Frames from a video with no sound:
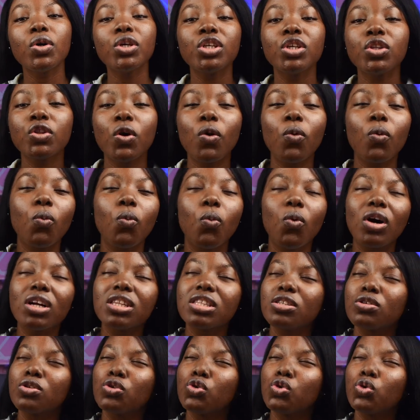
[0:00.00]
you don't
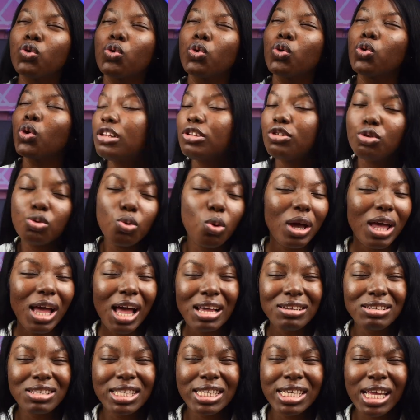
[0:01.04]
want to do it
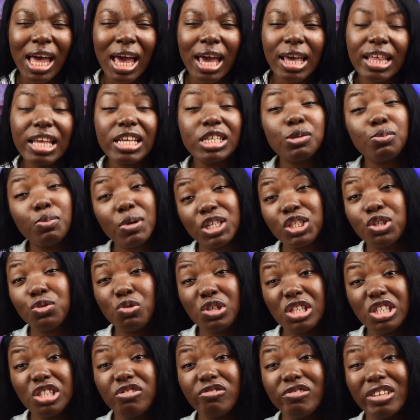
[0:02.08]
outside, especially
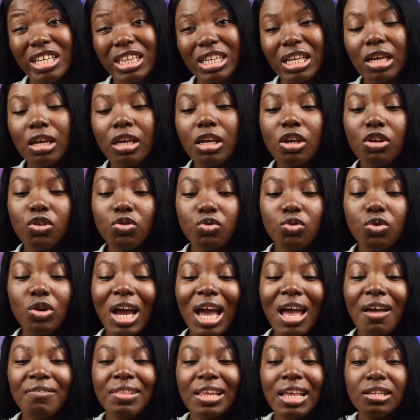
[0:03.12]
when it's raining, you
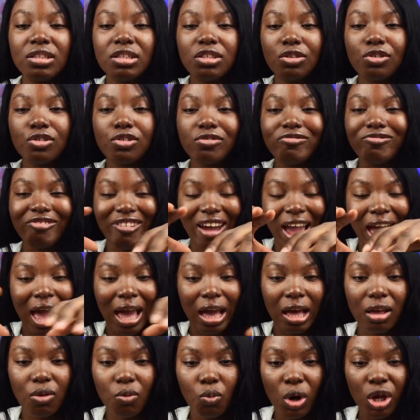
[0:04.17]
have like this
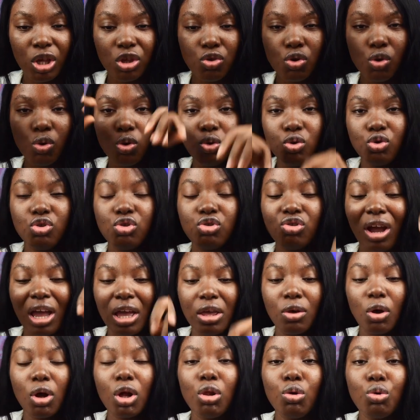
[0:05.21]
rack where you dry
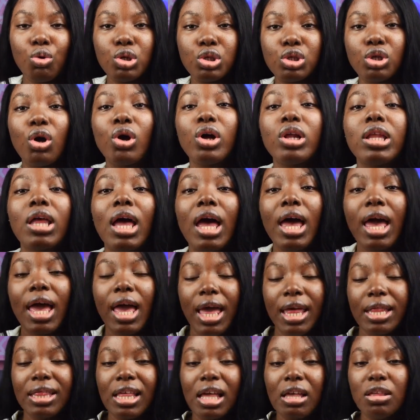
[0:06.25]
your clothes on
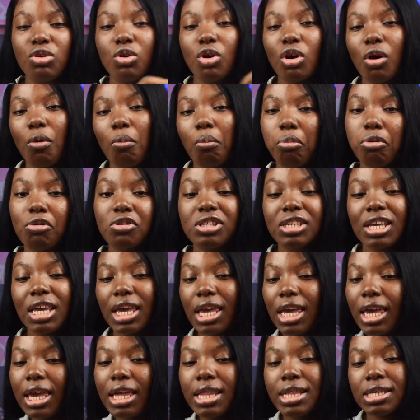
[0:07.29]
and then you can put it
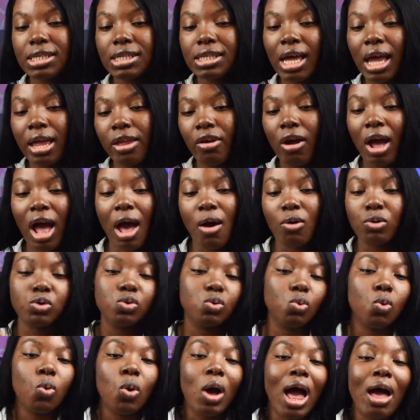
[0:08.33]
inside your house
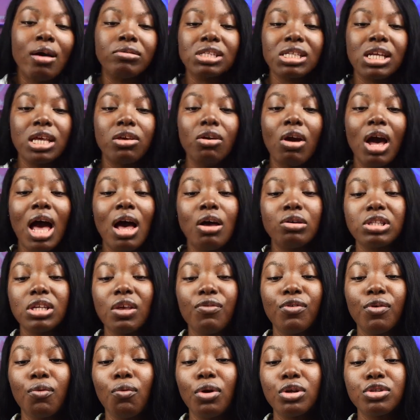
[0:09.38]
or outside your house
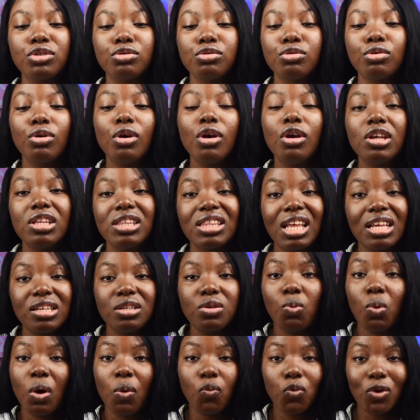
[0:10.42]
if you want to. That's
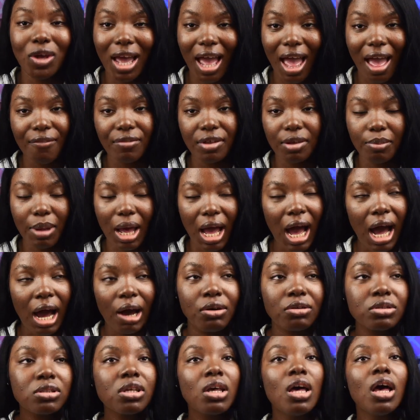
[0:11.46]
the one we have in my
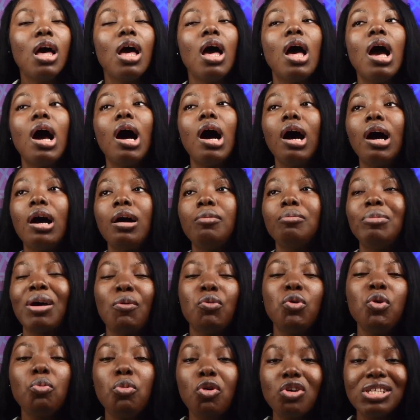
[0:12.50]
house. Um, but
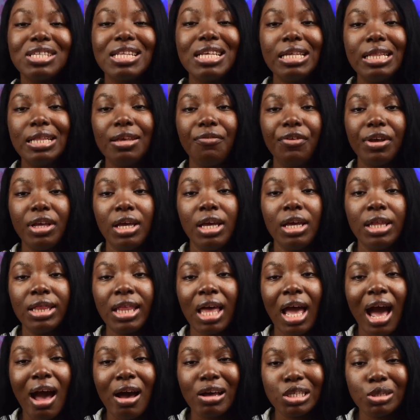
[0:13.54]
we mostly leave it in the
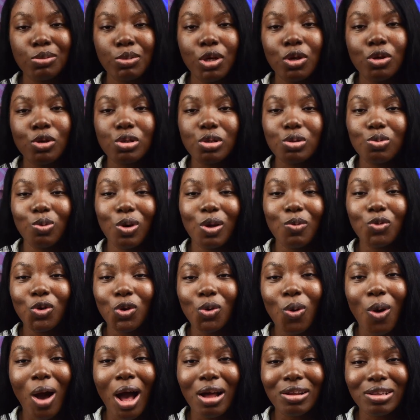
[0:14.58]
house because when we
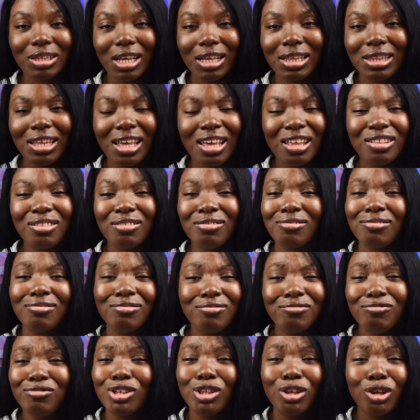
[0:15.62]
go out and then
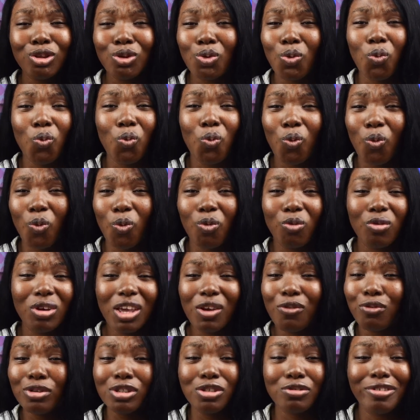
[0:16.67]
we don't know
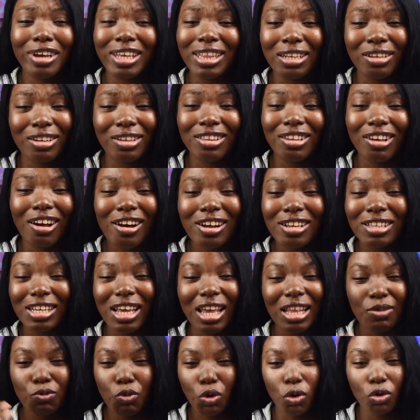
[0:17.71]
if it's raining or not
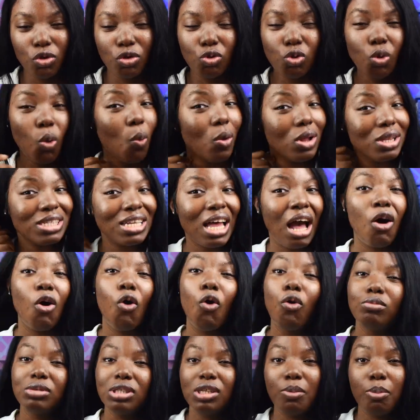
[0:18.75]
and we are no one's at
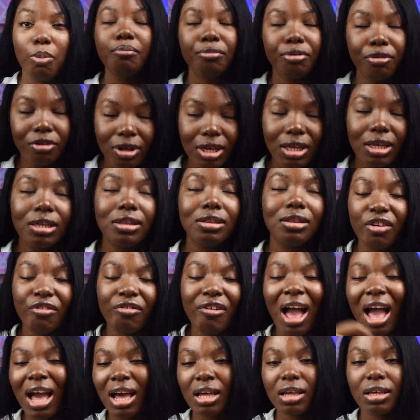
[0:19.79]
home to bring the
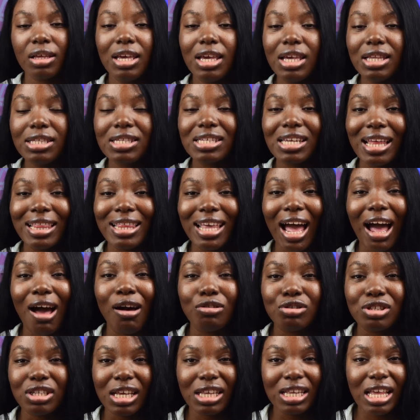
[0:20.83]
rack inside the
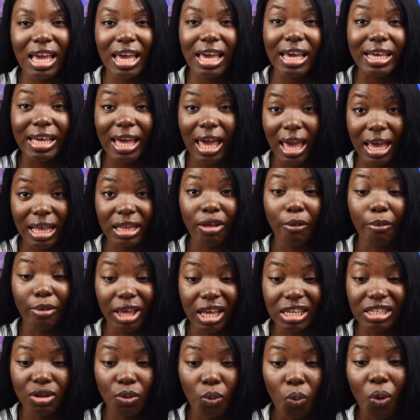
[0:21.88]
house and then it end up
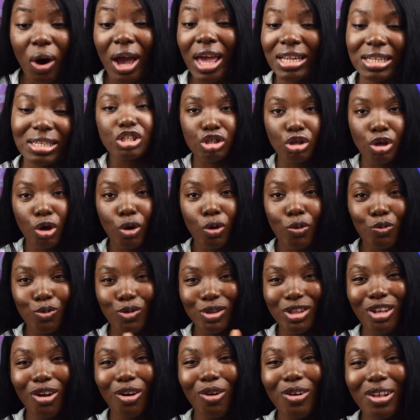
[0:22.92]
getting wet so we
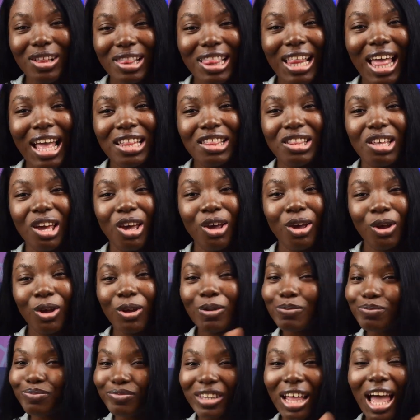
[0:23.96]
don't like the
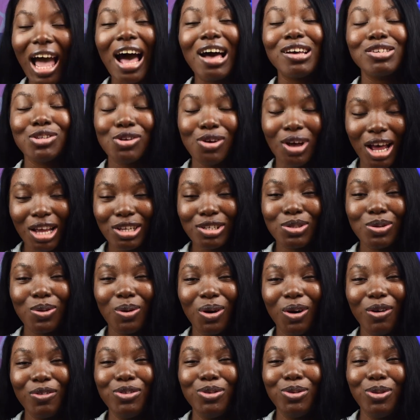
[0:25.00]
hassle hassle
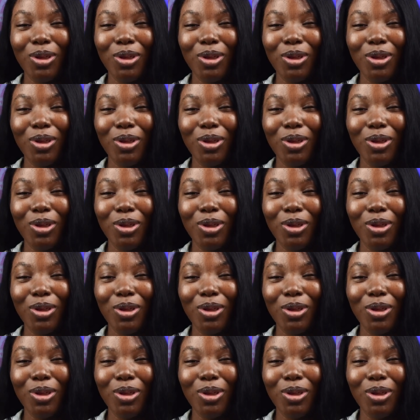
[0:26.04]
of